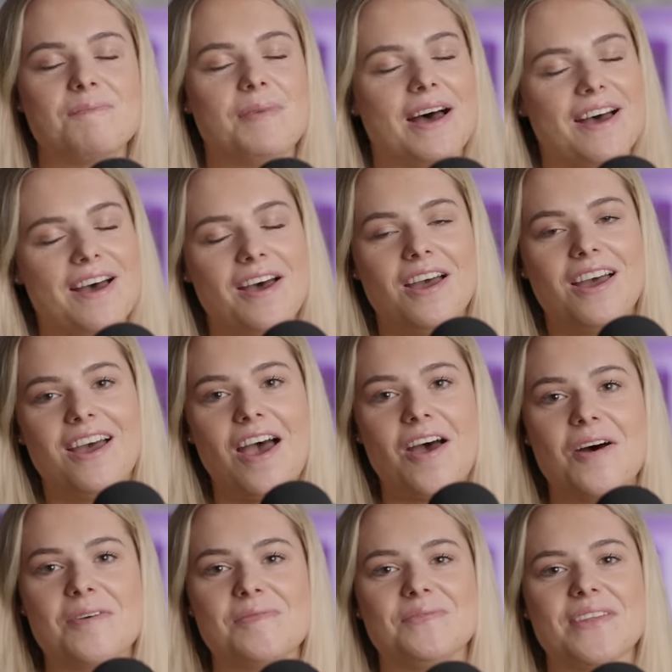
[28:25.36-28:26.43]
But
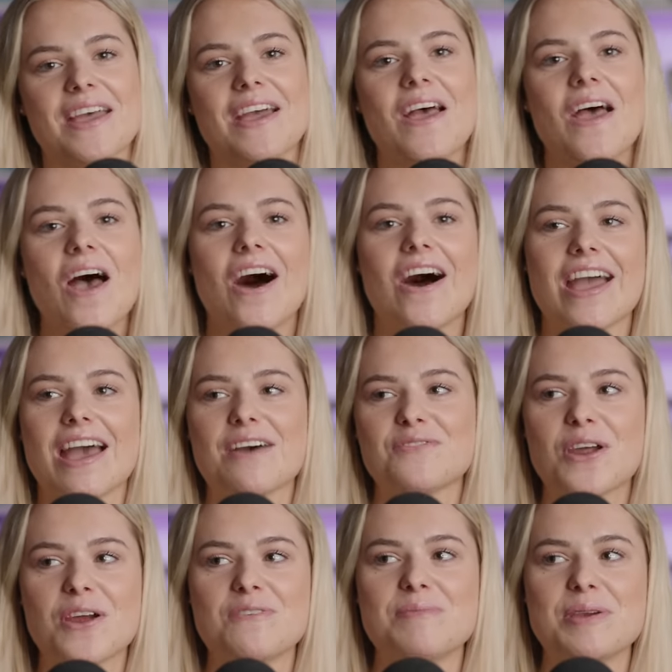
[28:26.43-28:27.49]
I have
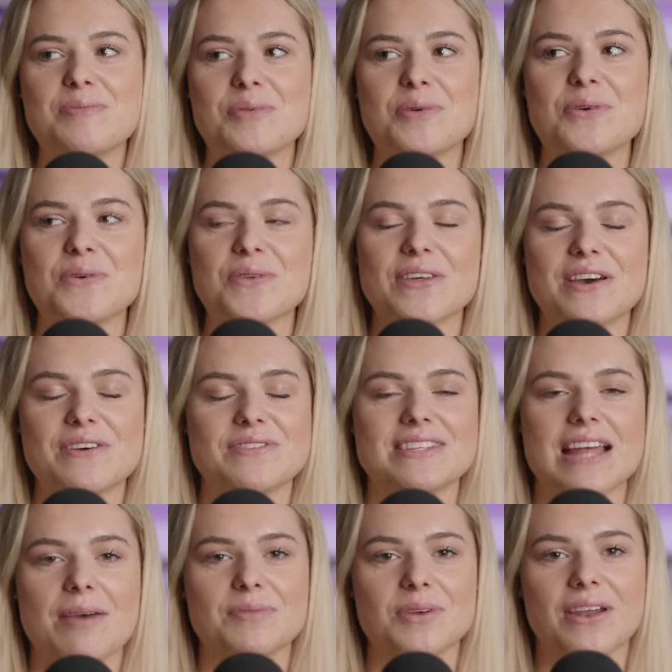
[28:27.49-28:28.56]
known people that have
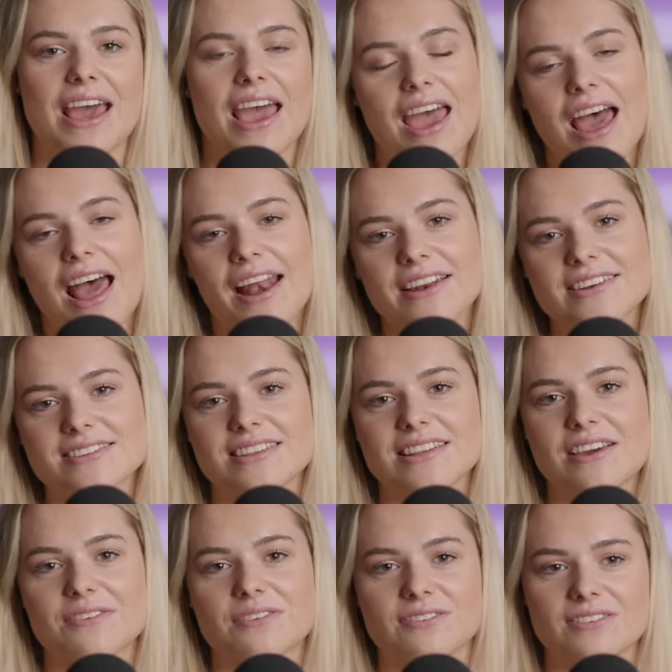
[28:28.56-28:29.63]
stepped on it and
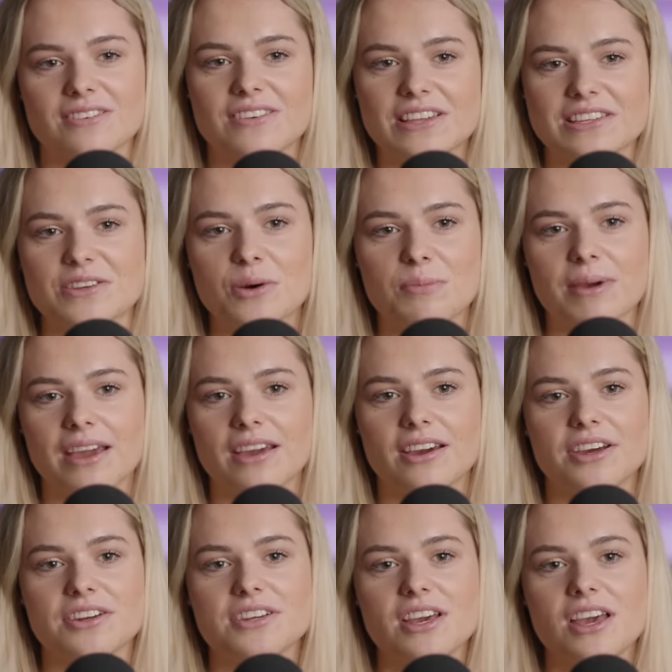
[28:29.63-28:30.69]
it's not been
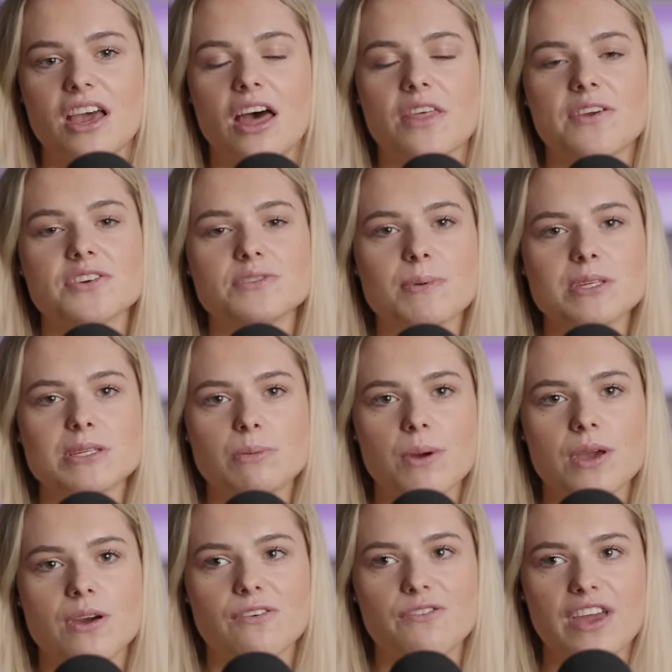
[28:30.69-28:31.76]
good. I think you're supposed to
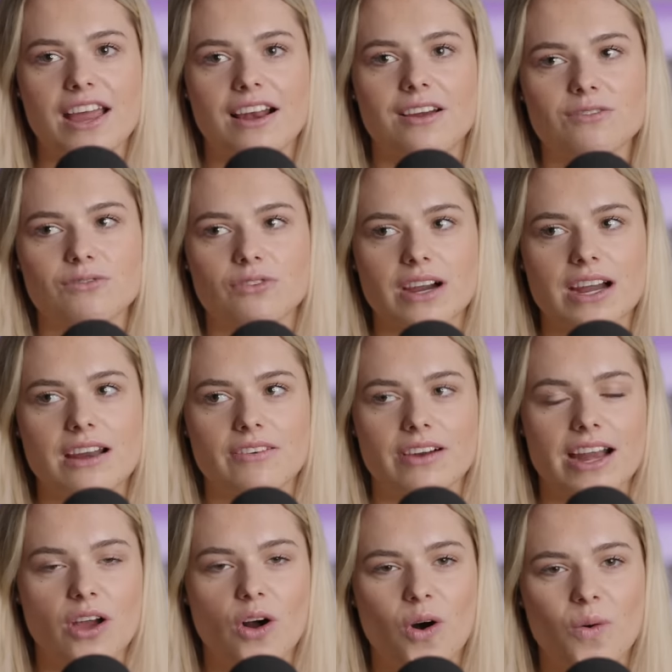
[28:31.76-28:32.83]
put your feet in like really,
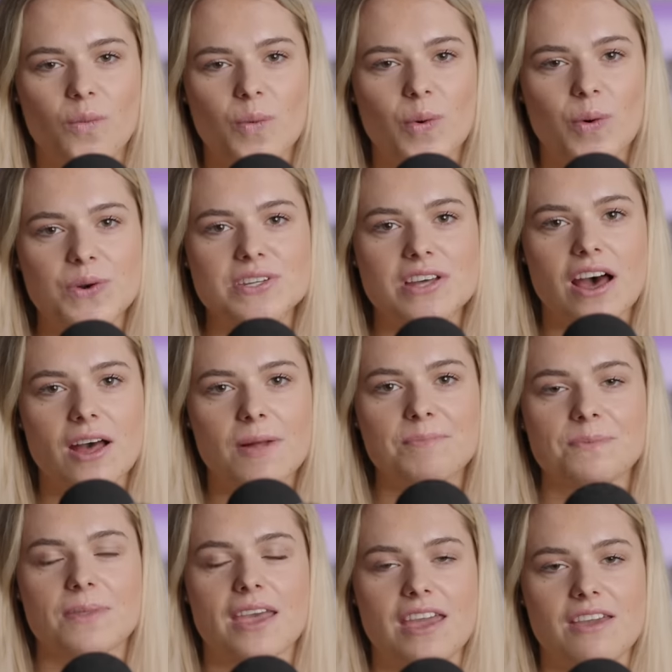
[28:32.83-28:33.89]
really hot water
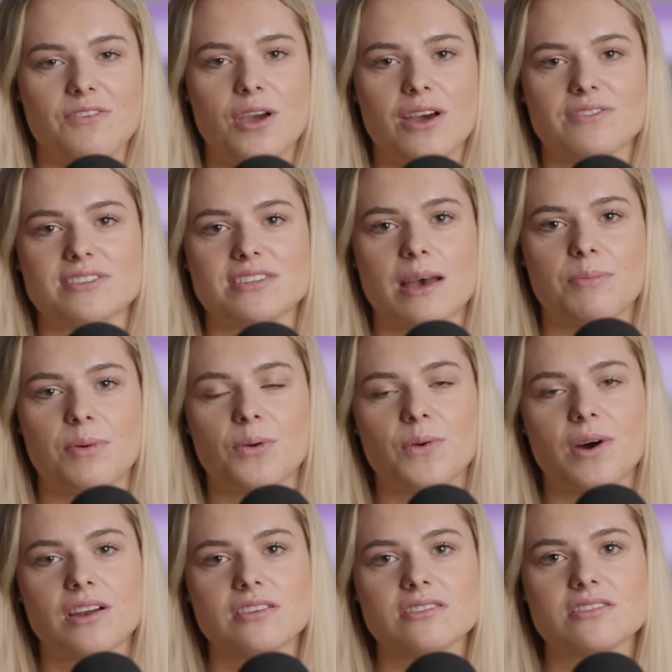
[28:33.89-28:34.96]
if you ever step on
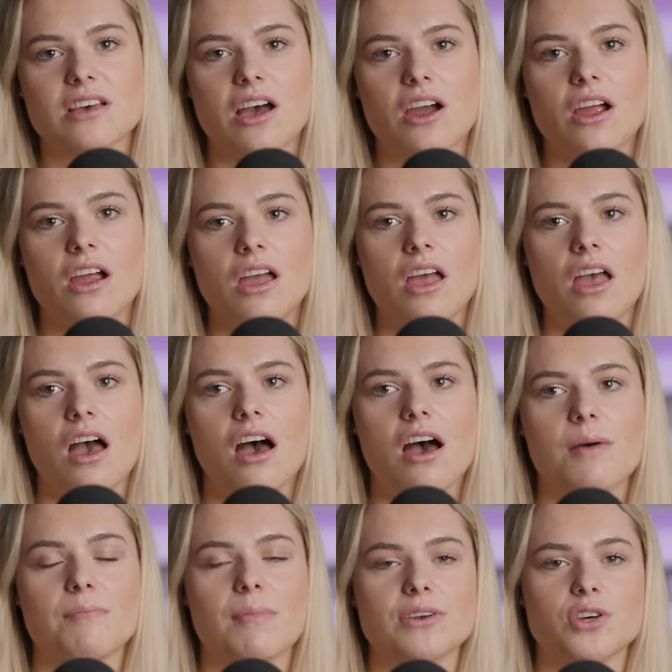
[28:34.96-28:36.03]
one. So
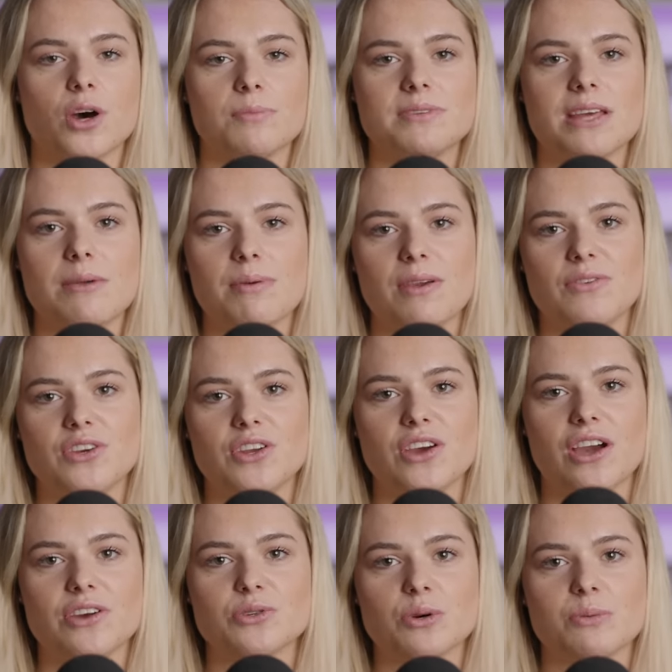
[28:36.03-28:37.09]
my top tip if you do
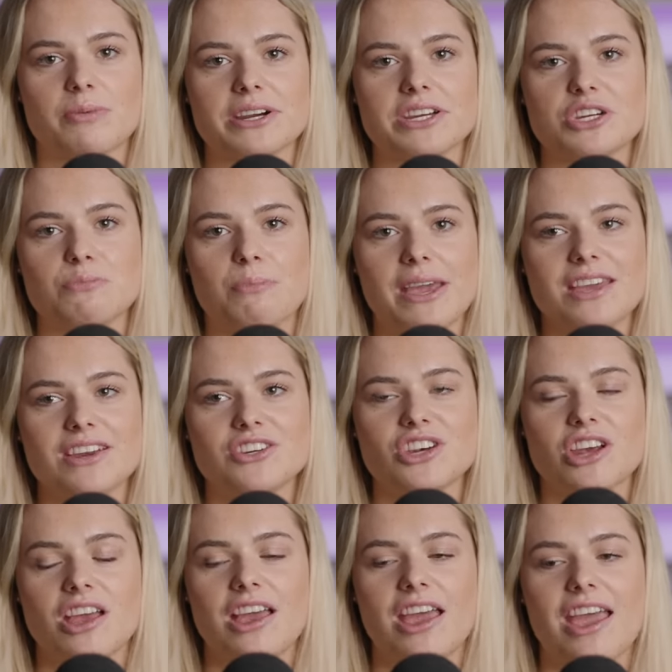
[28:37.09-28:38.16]
go to a British beach
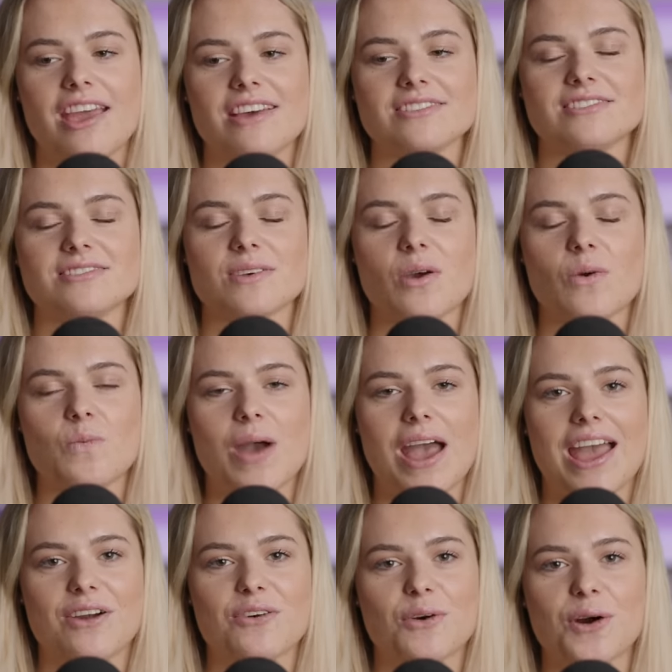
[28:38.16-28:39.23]
is
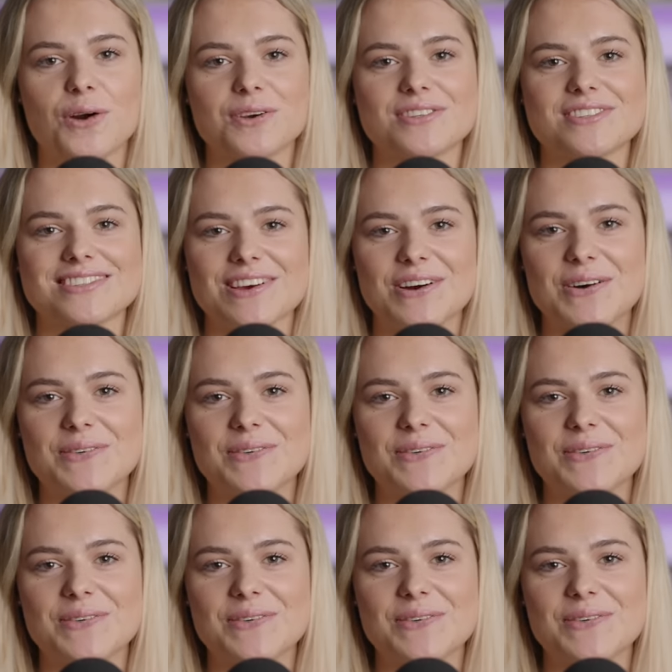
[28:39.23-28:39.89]
wear Crocs.